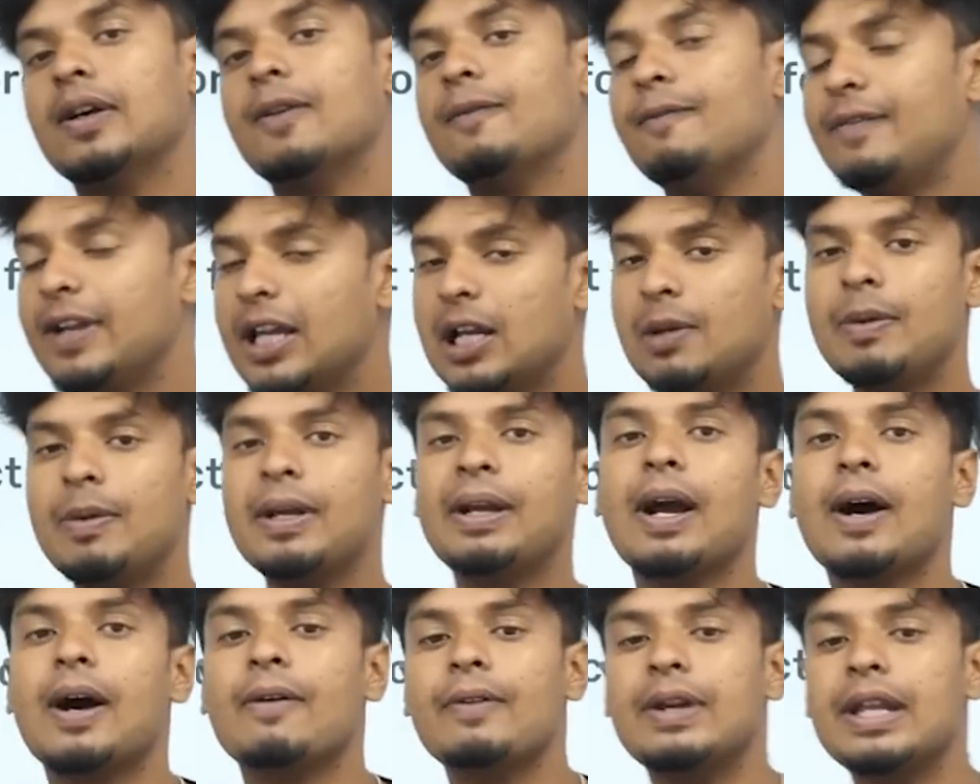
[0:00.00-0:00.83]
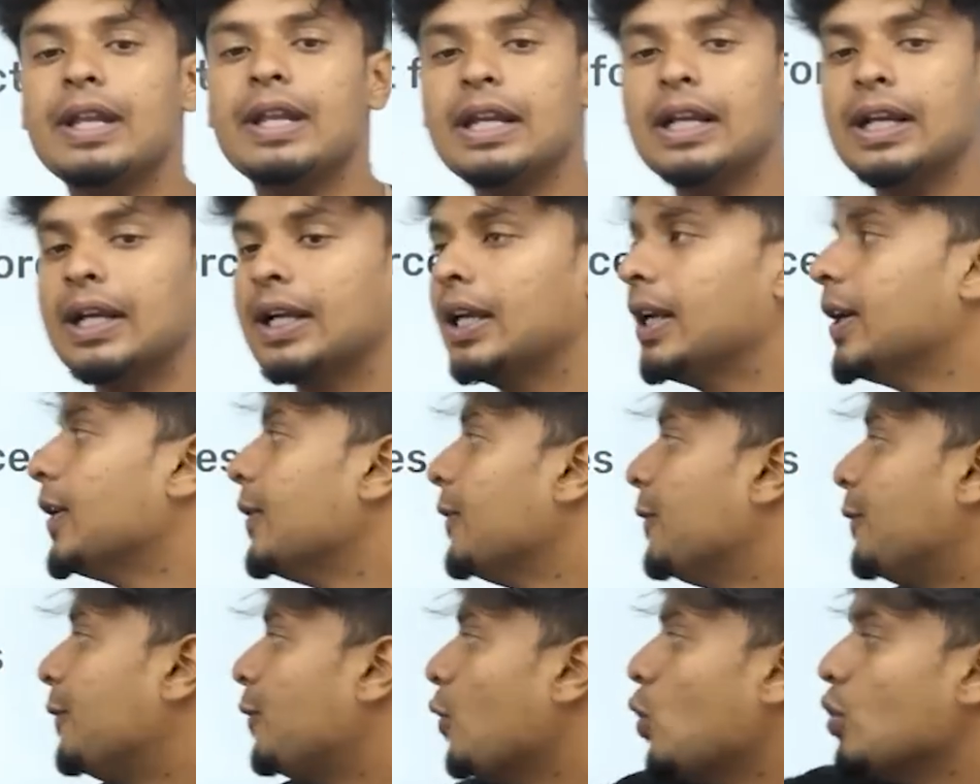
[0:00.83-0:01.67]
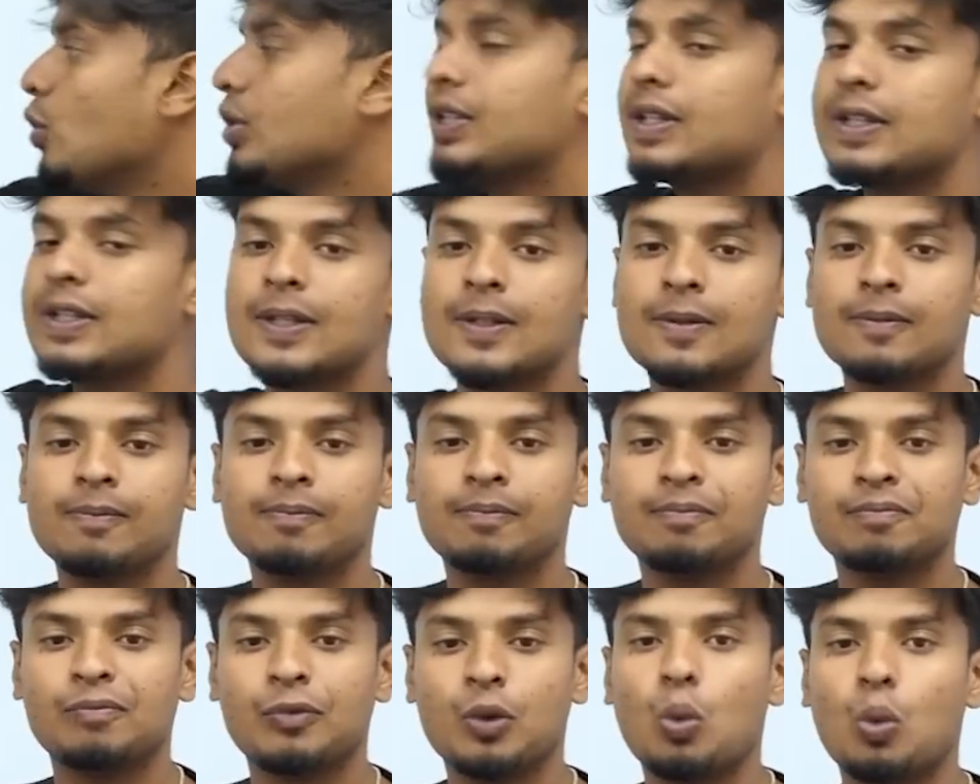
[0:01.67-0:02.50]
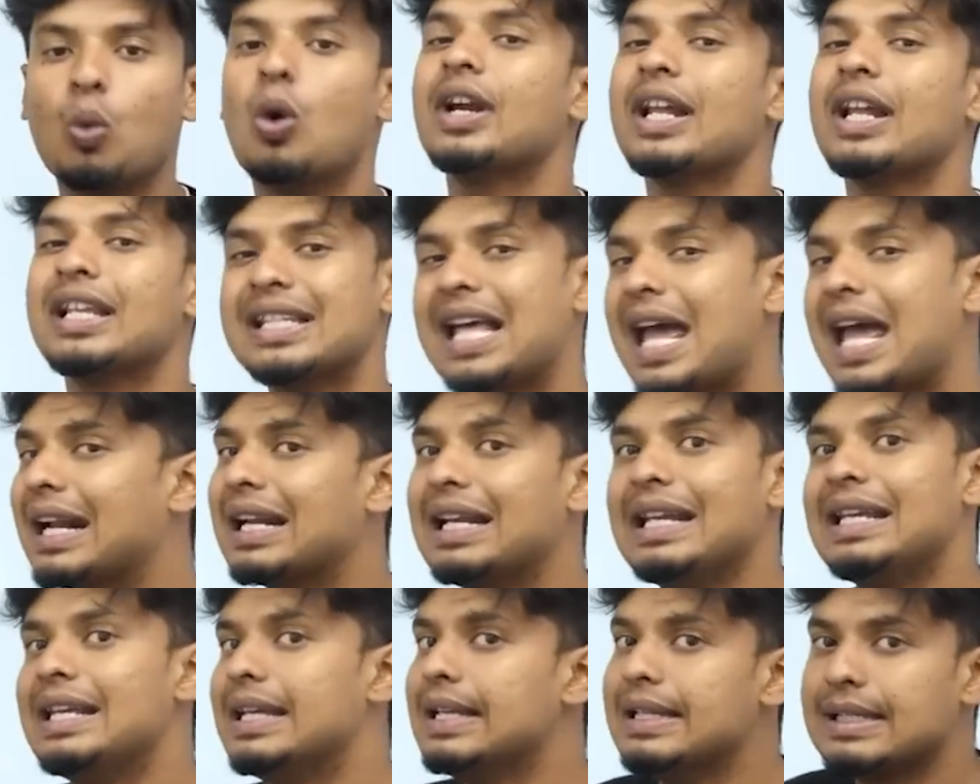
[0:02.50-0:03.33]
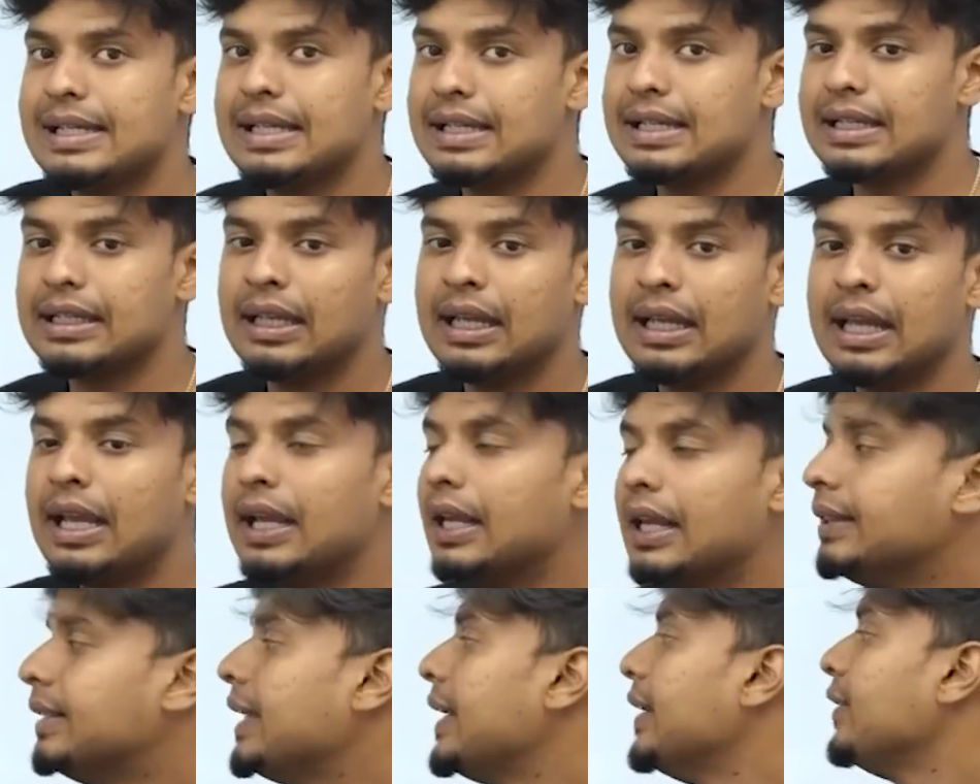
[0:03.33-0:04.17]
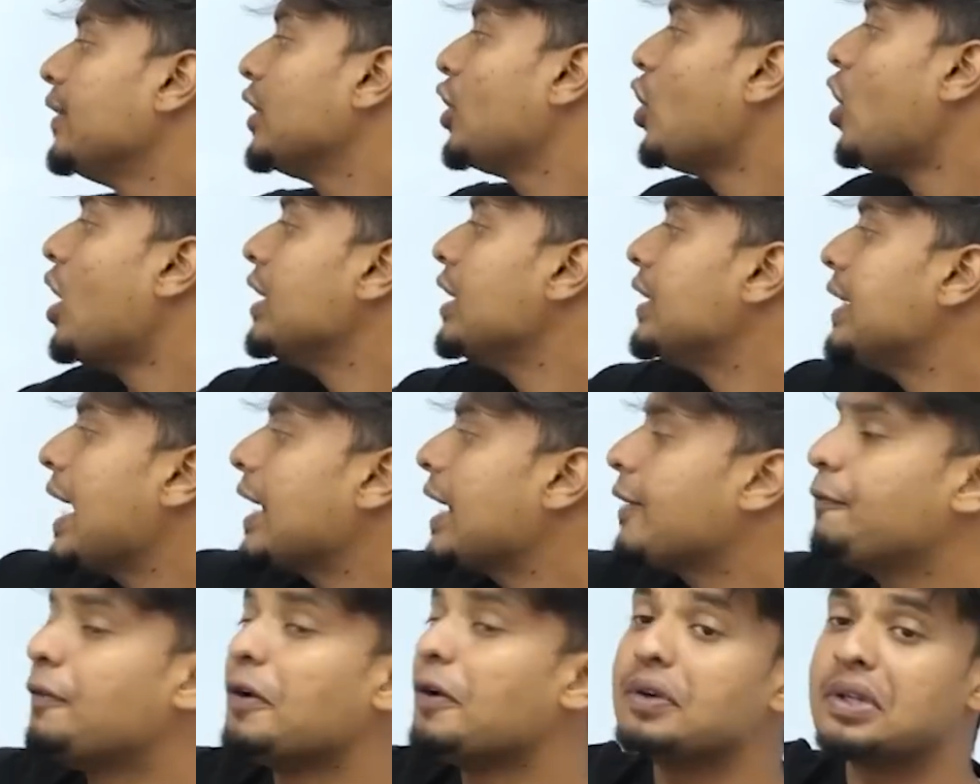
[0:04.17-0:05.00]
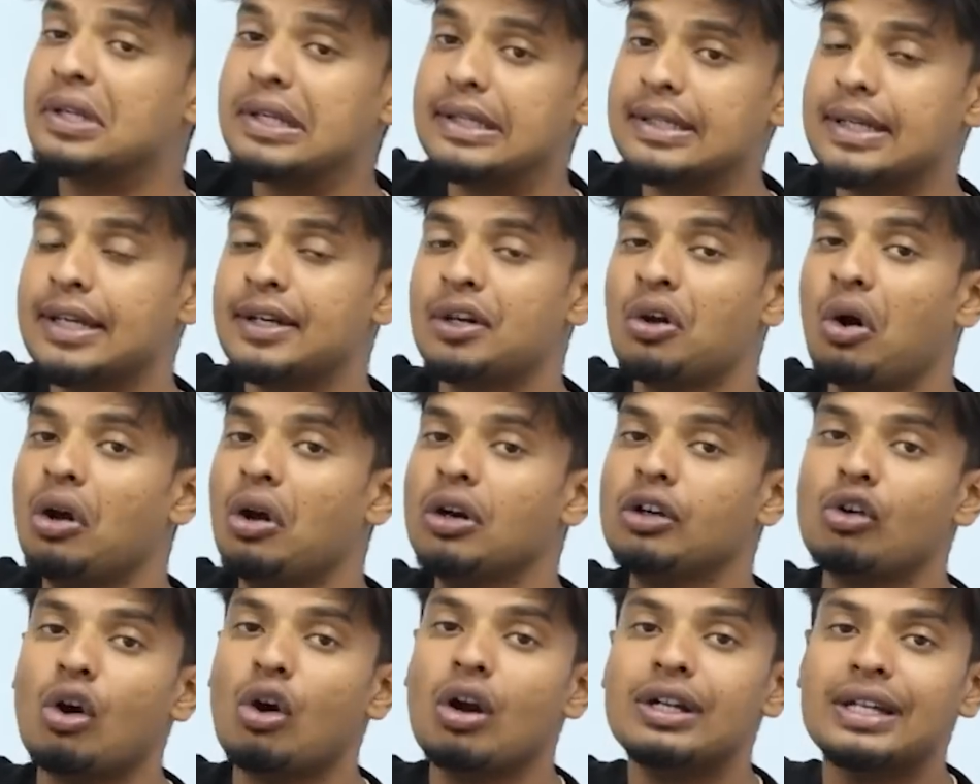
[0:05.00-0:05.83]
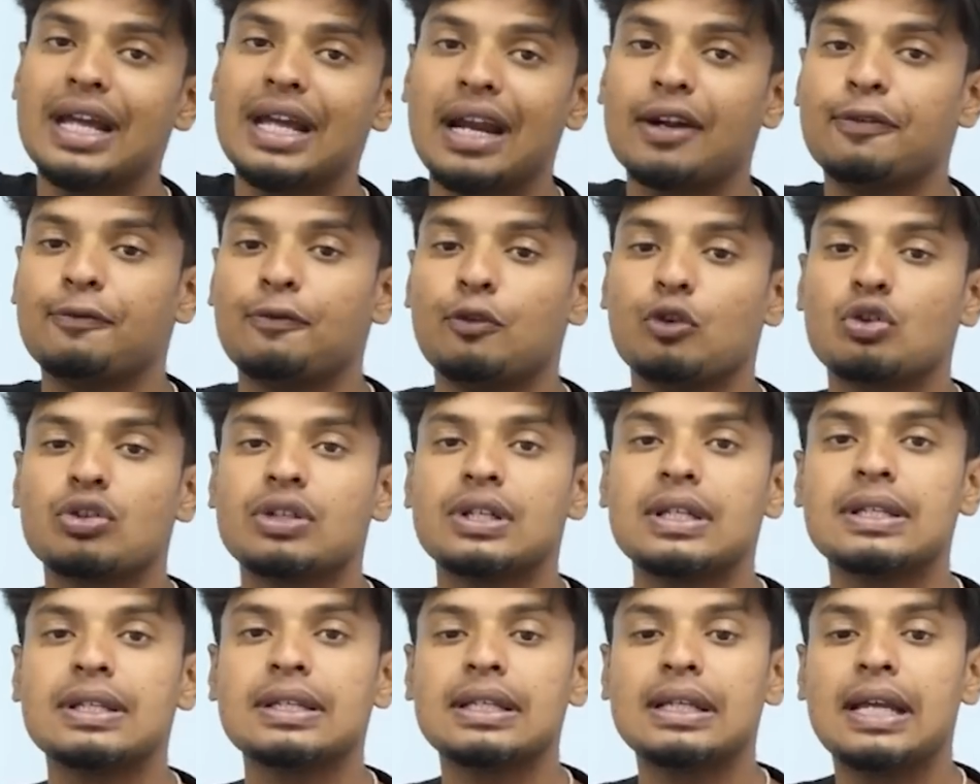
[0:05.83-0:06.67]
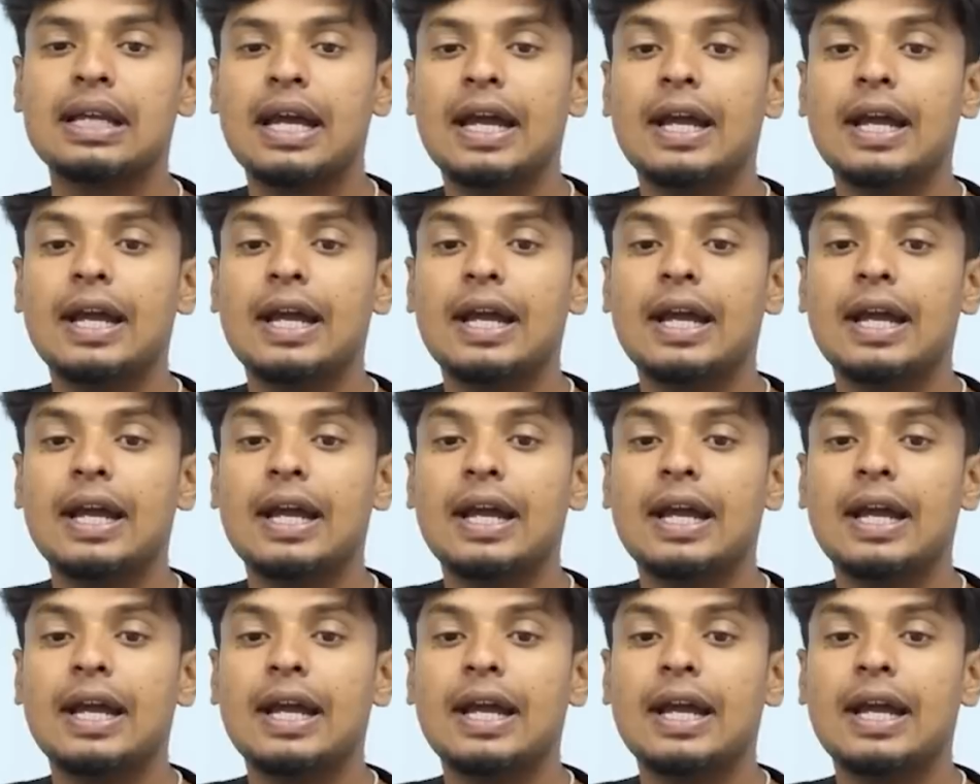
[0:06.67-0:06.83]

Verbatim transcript: we'll be covering force, what exactly is it, then contact forces and non-contact forces.